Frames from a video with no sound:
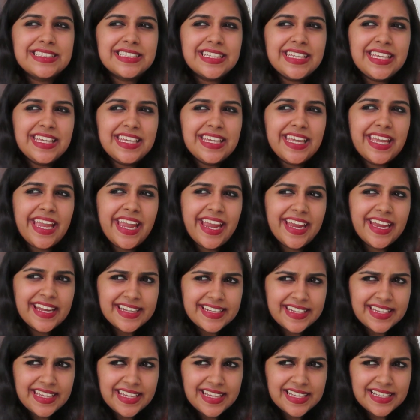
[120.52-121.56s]

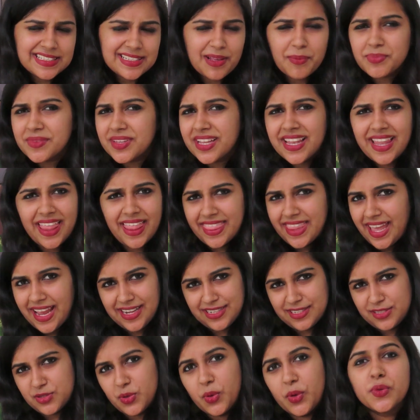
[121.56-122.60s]
380, something like
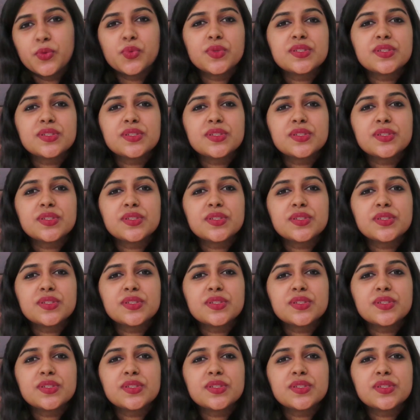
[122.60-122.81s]
that. So it